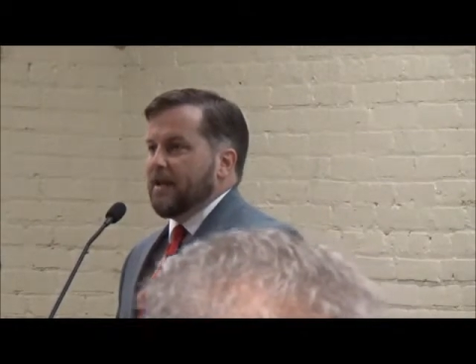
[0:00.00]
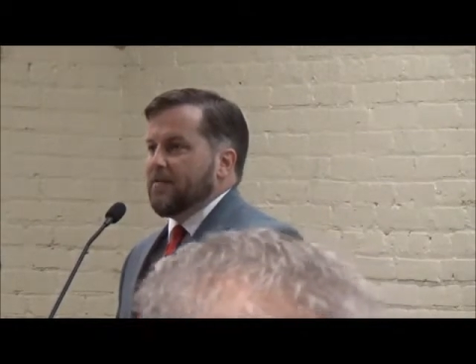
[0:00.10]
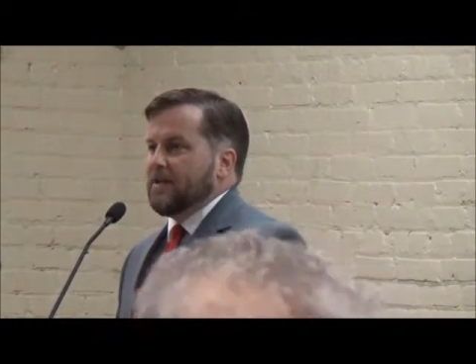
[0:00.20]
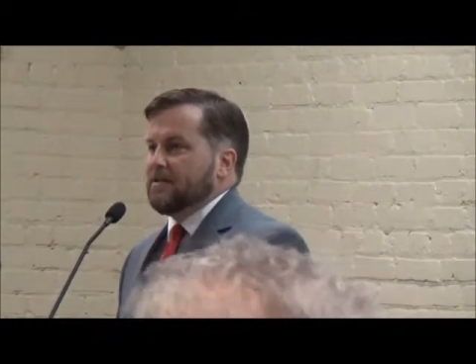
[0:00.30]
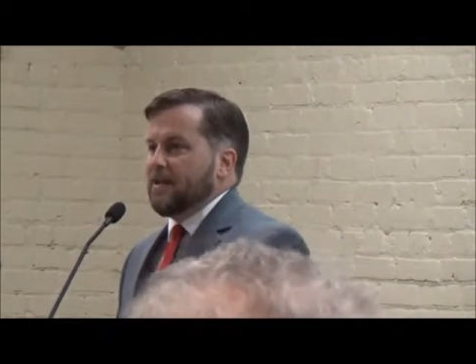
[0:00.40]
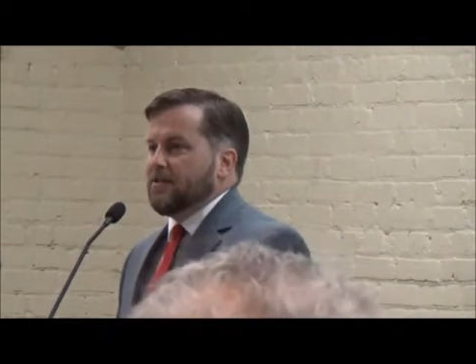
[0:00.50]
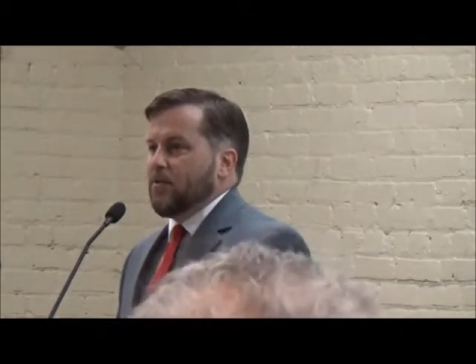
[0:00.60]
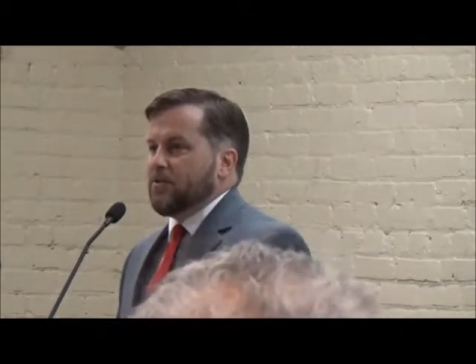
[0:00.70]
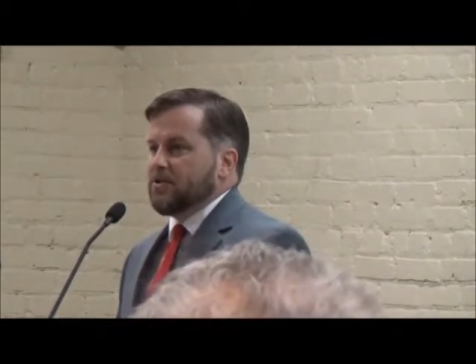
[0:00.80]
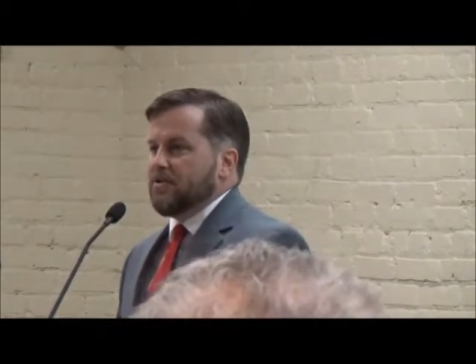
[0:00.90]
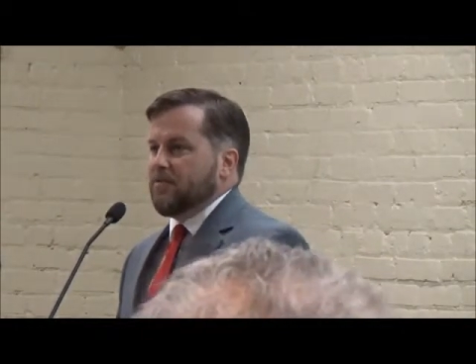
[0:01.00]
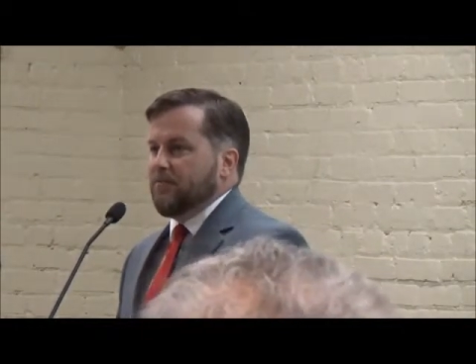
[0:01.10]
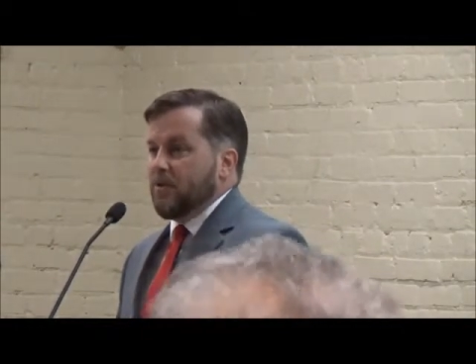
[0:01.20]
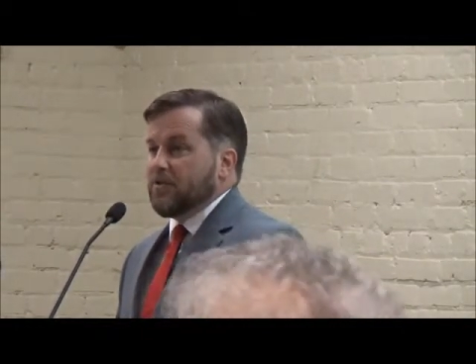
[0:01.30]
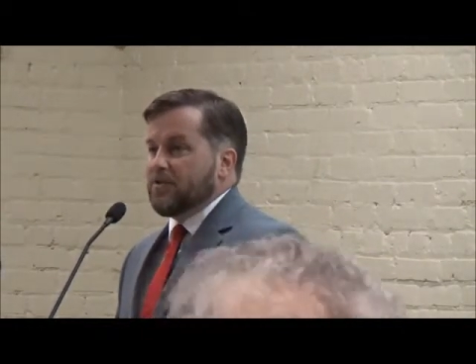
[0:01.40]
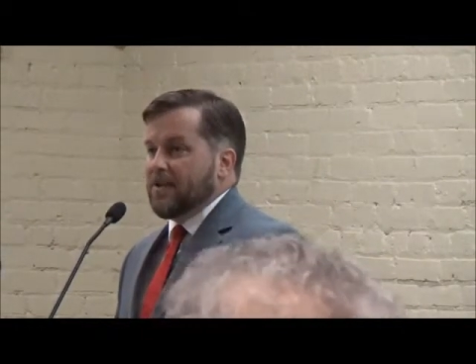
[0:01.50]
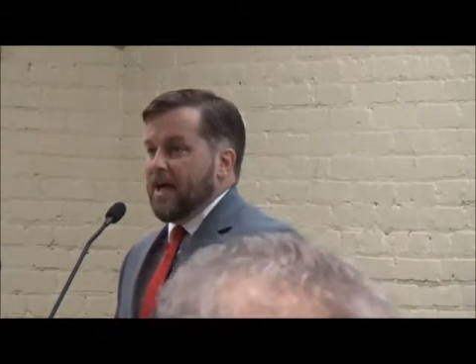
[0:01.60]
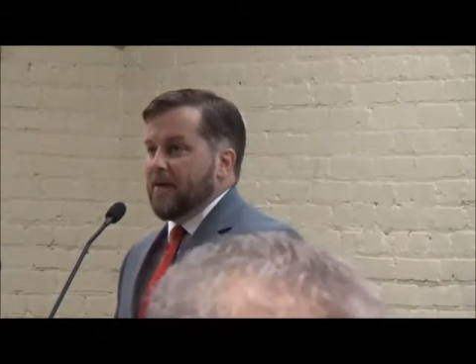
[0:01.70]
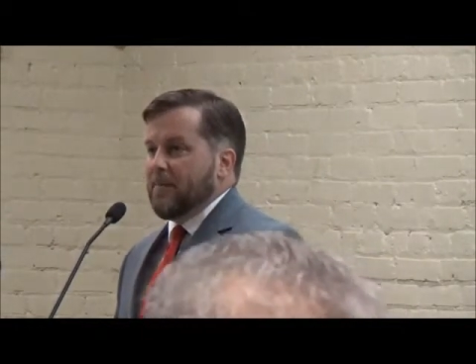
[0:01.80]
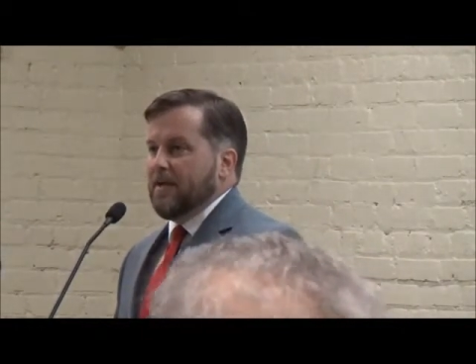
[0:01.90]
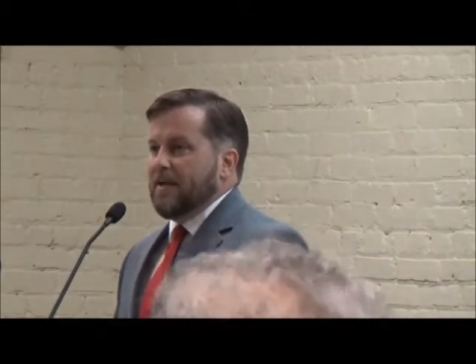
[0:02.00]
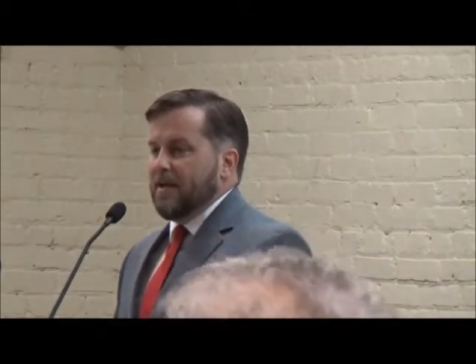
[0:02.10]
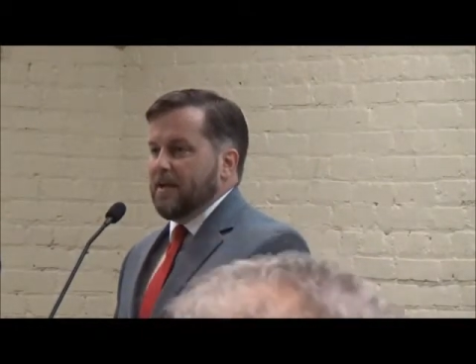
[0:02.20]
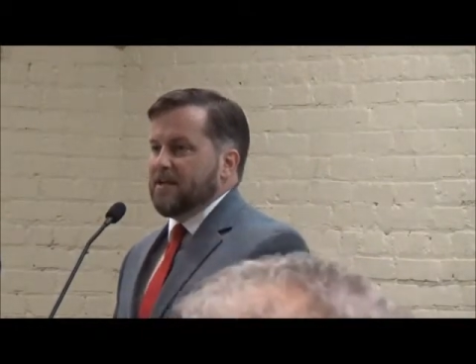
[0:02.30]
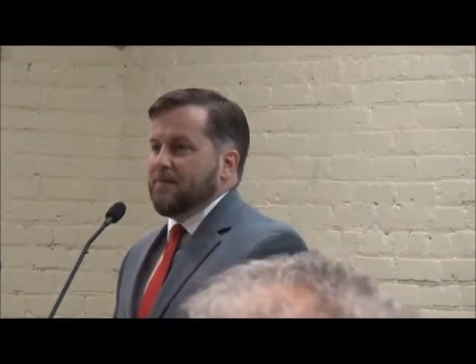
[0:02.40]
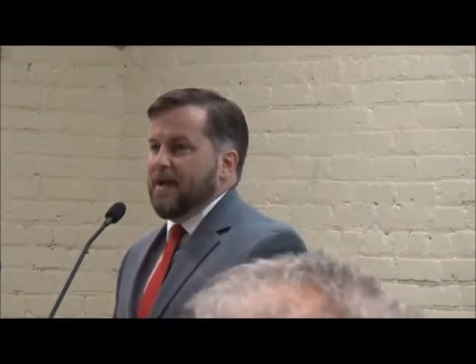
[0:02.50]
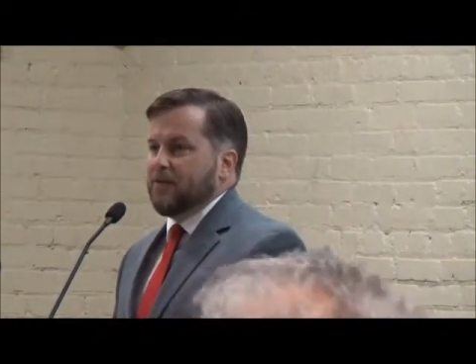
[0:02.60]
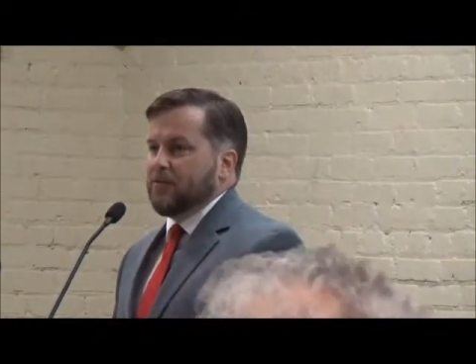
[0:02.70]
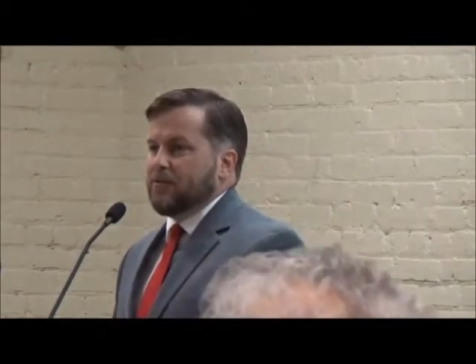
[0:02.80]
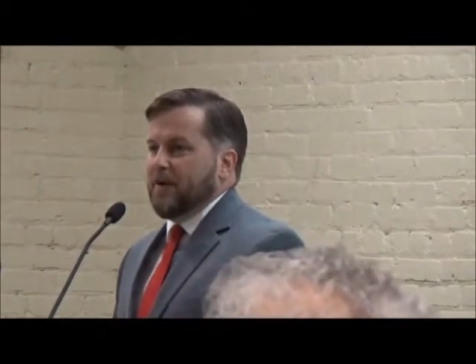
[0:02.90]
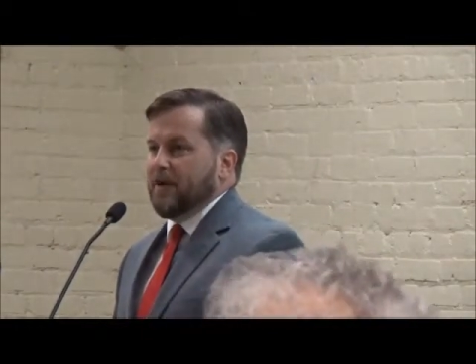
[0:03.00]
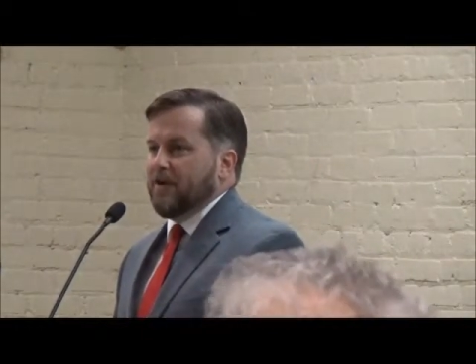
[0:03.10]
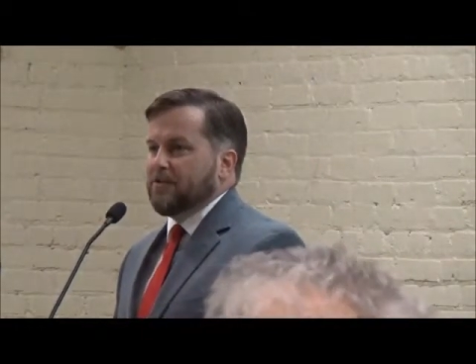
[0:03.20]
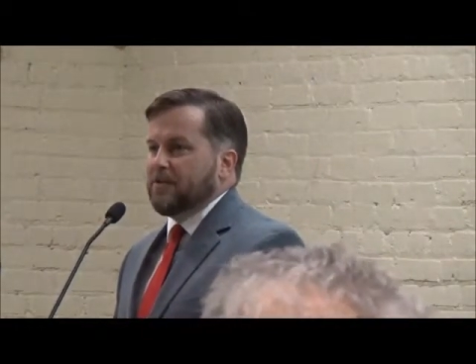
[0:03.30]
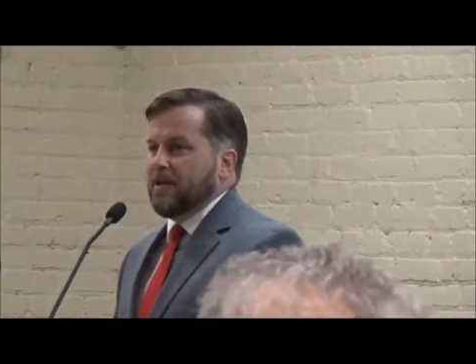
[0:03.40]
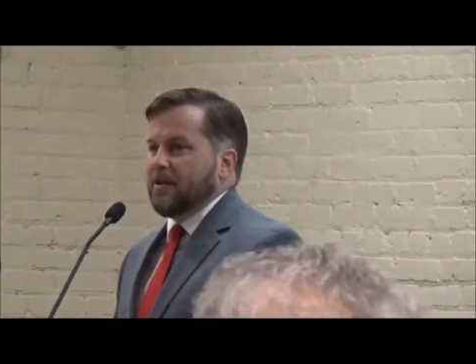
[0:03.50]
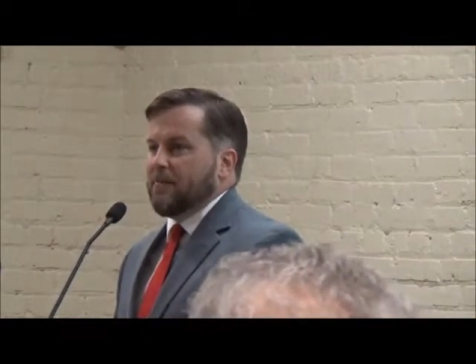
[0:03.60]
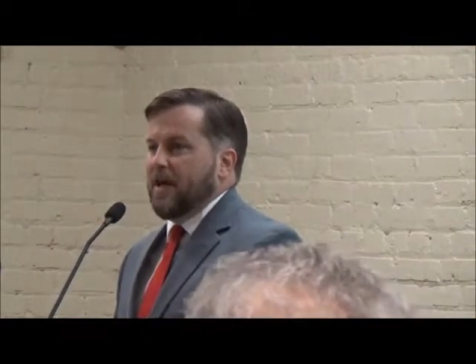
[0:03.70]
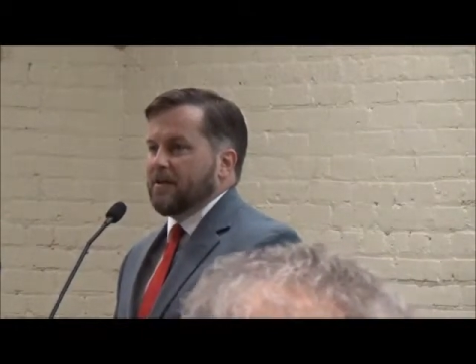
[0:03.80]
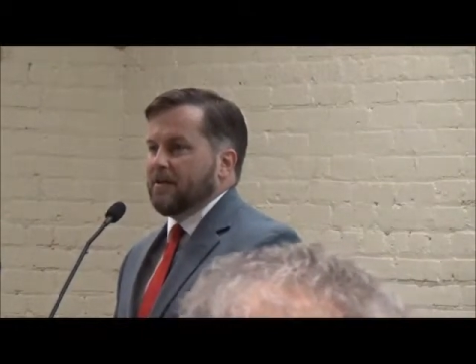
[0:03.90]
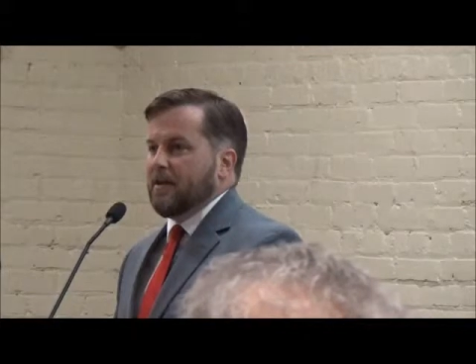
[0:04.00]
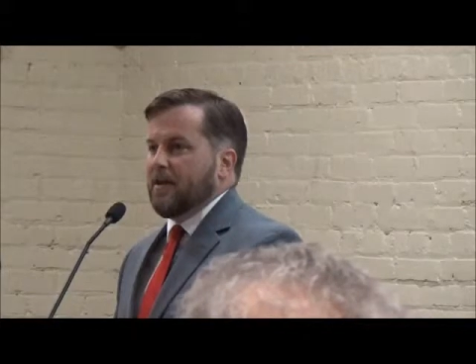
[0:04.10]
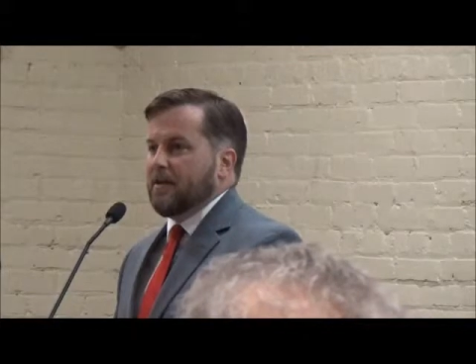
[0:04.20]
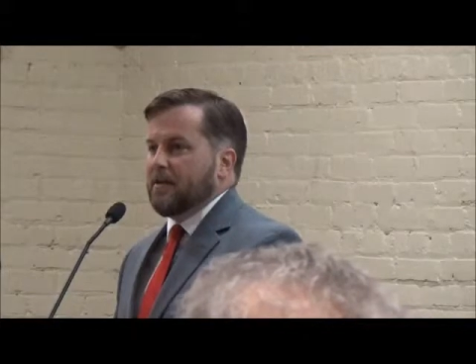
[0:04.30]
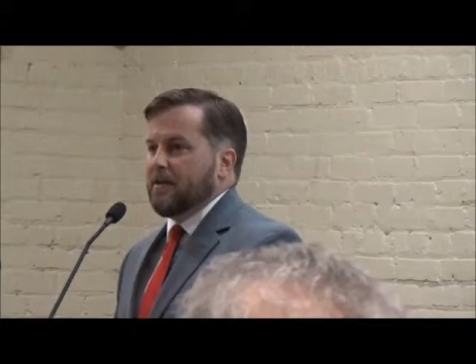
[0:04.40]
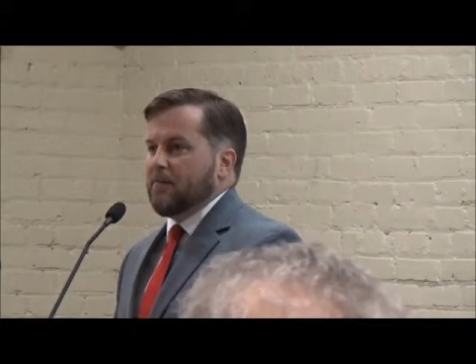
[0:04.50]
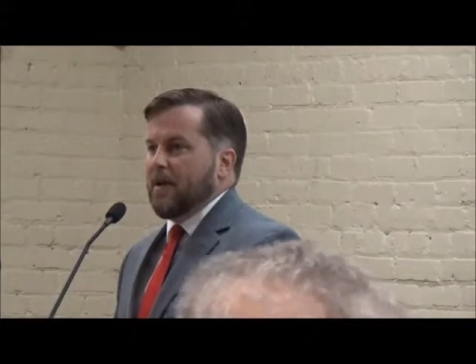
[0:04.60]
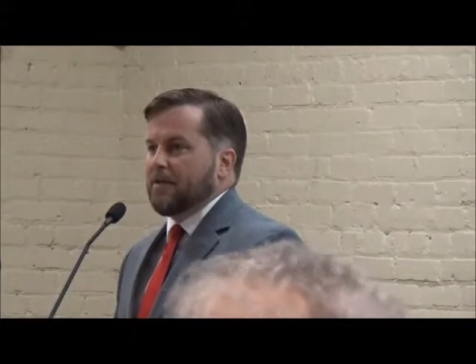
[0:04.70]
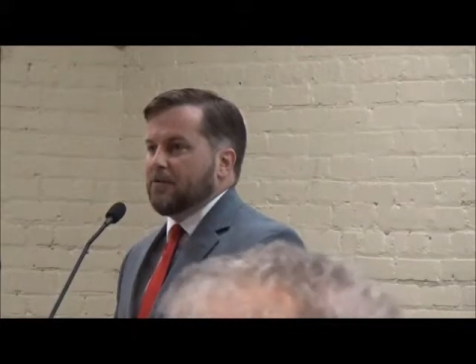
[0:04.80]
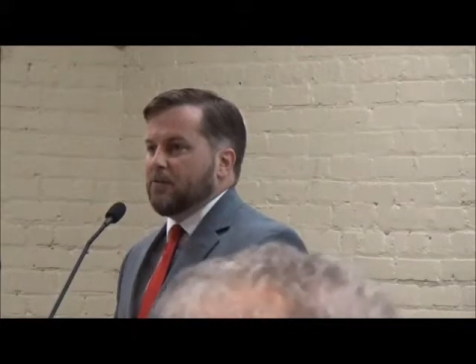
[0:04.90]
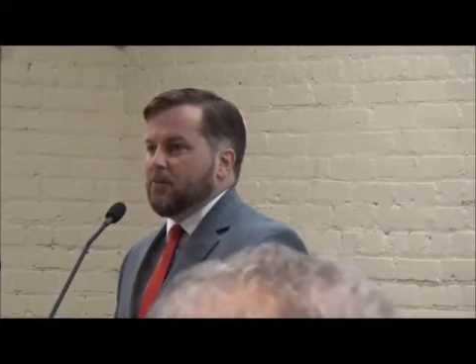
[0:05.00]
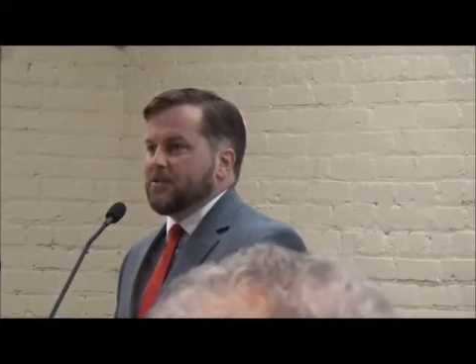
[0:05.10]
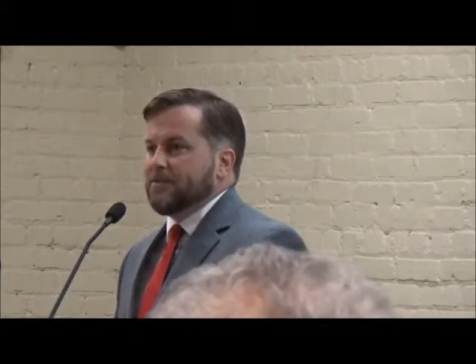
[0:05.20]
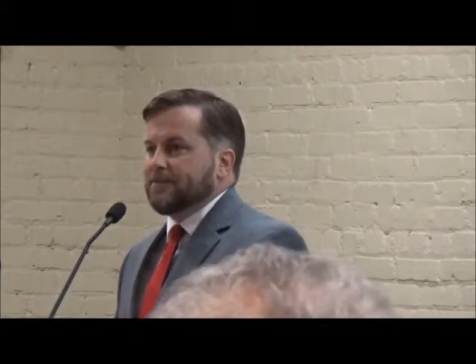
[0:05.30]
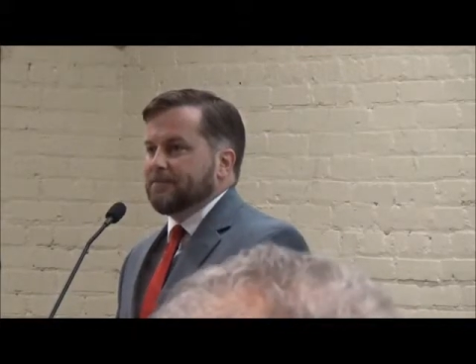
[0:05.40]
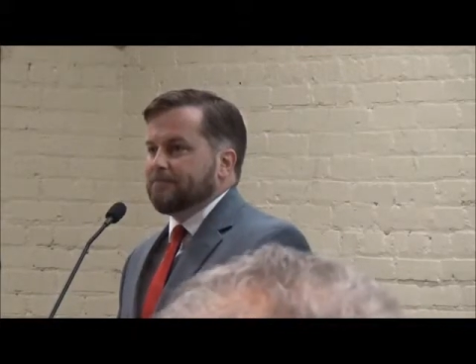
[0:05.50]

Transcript: And I think St. George is the first step in East Baton Rouge Parish getting back to, uh, getting back to good business.